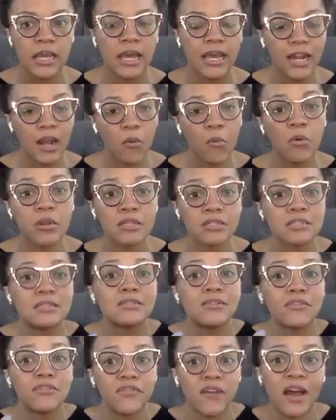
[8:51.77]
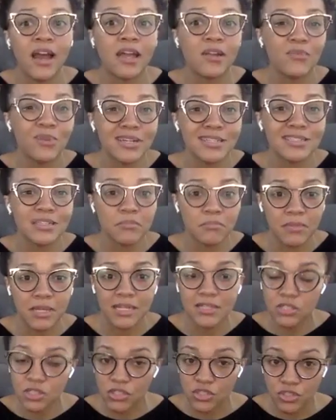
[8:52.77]
And I want us to define what does it
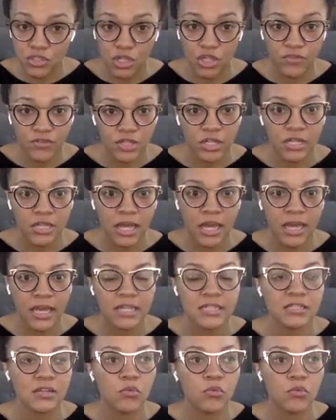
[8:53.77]
mean to serve your clients